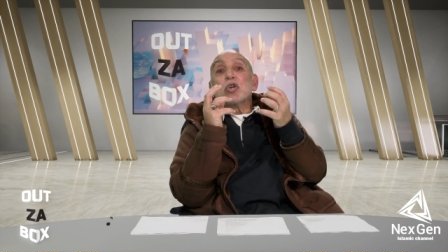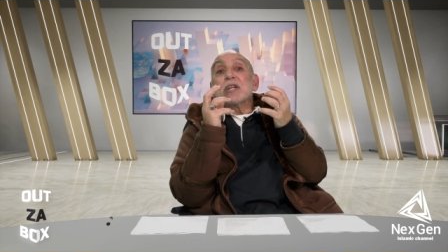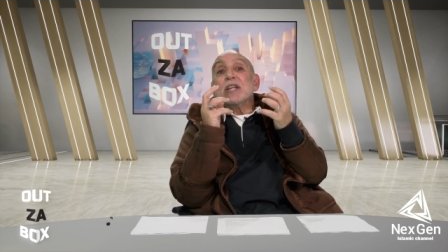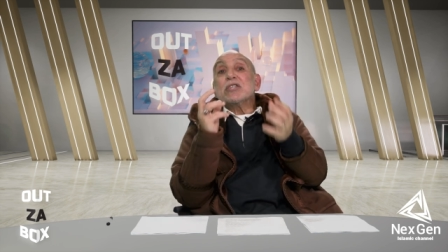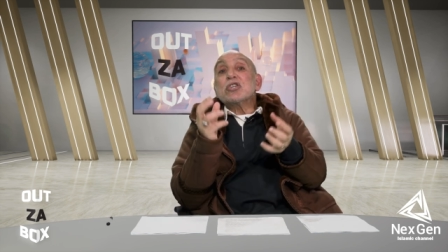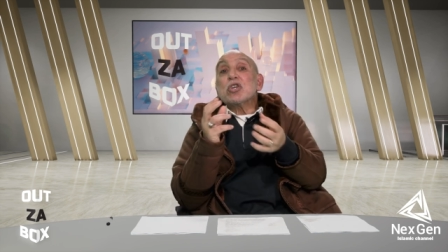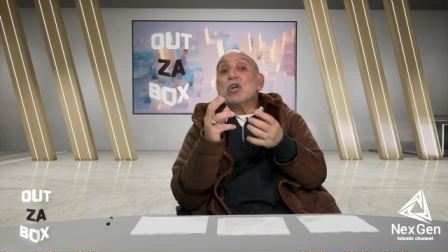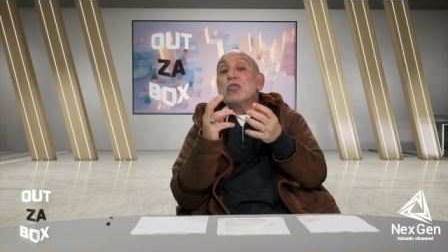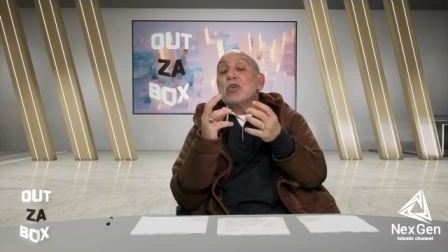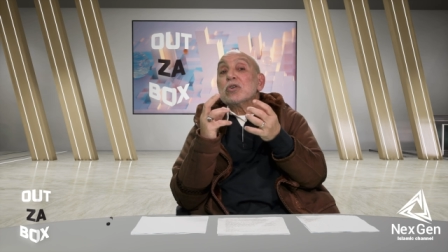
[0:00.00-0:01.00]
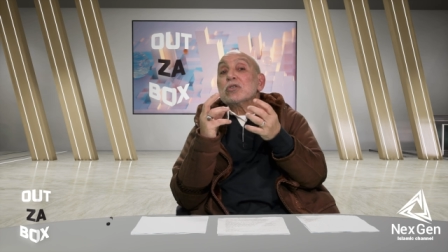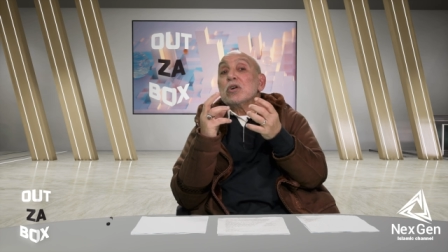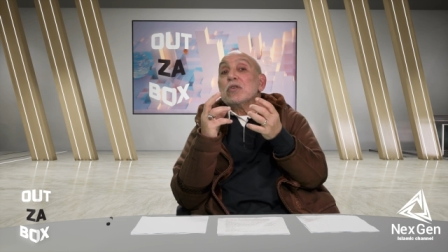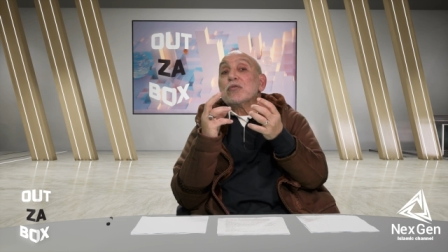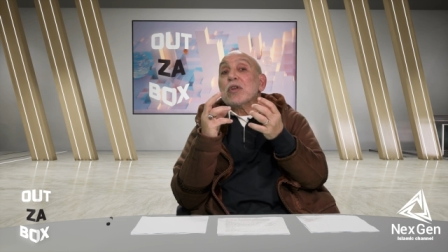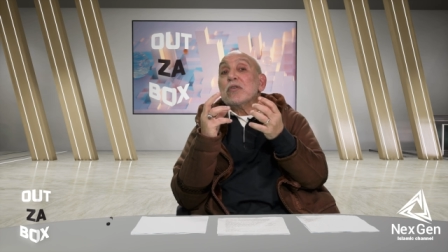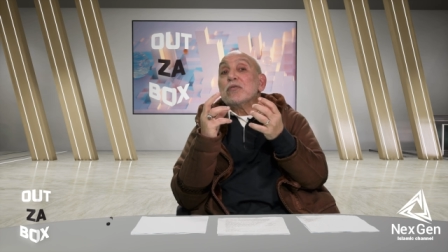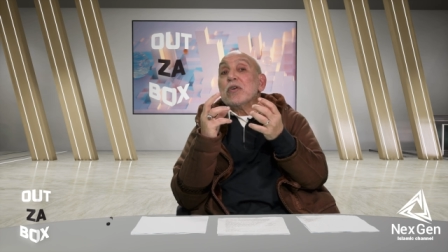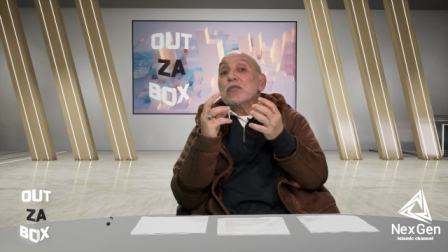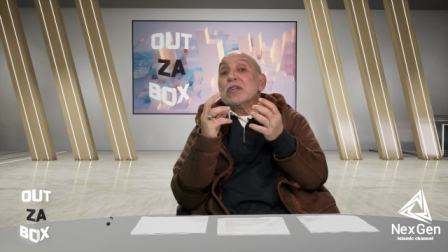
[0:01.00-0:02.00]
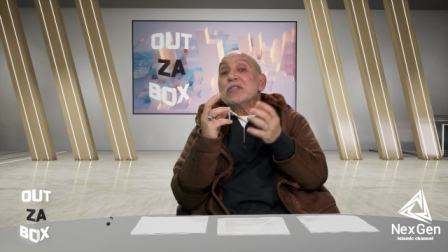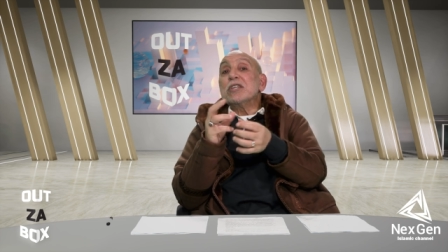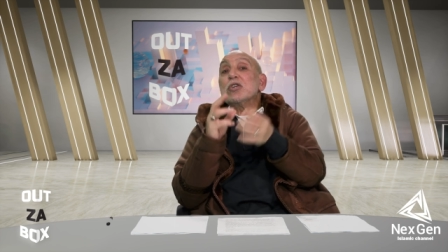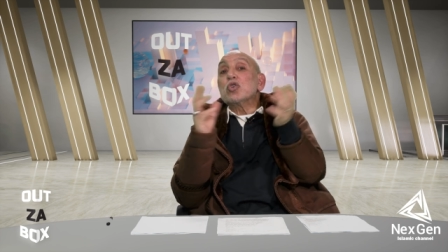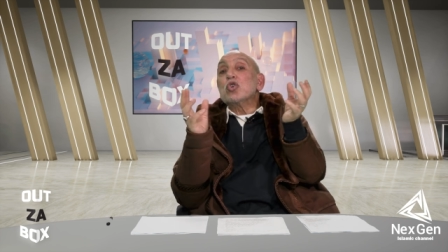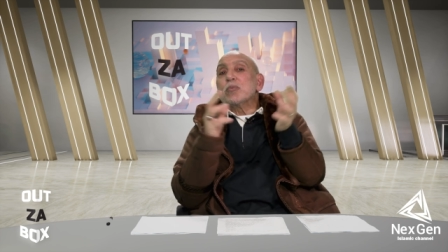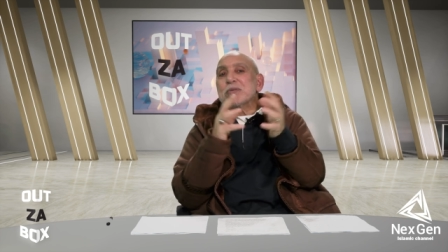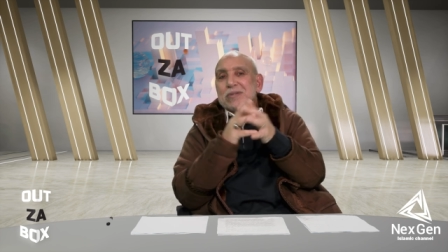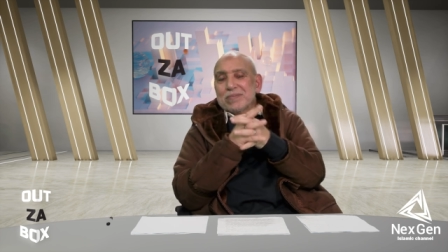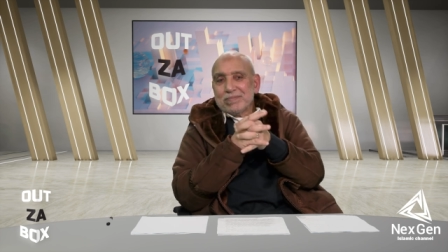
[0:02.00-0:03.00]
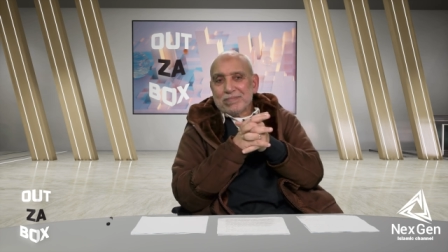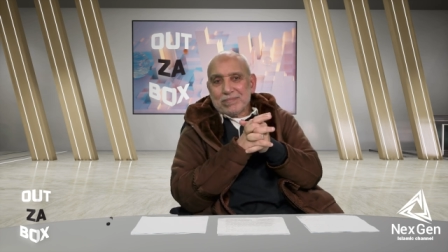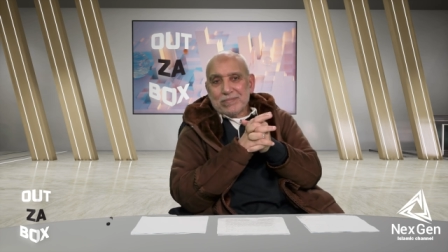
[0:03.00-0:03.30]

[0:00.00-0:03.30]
organization or the volunteering groups